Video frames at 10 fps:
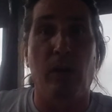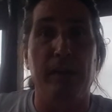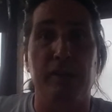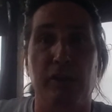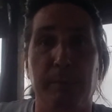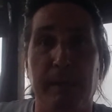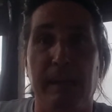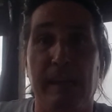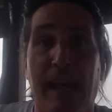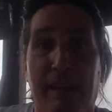that should have been
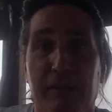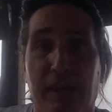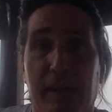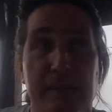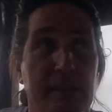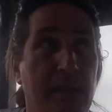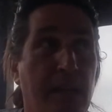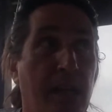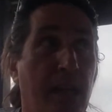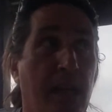into advertising.
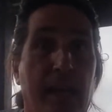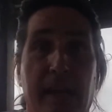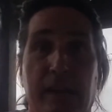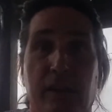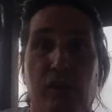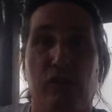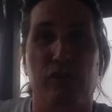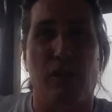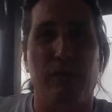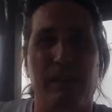And your
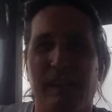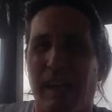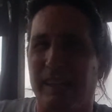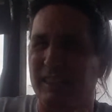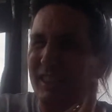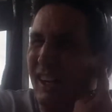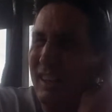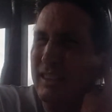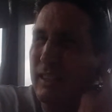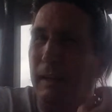slogan kind of
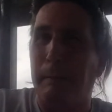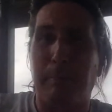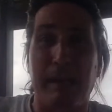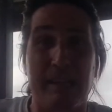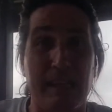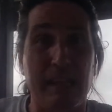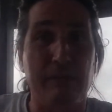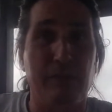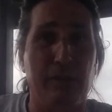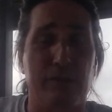sucks. Pay diddly
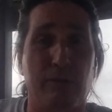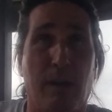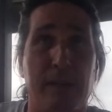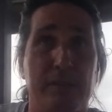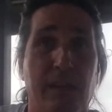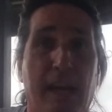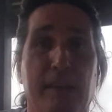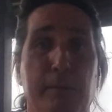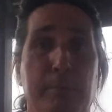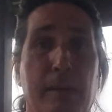for your squats. I can
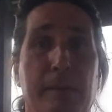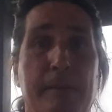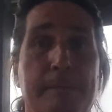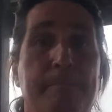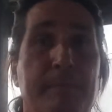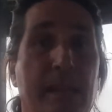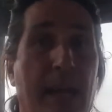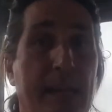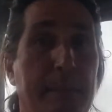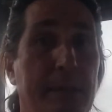do better. Got to get me a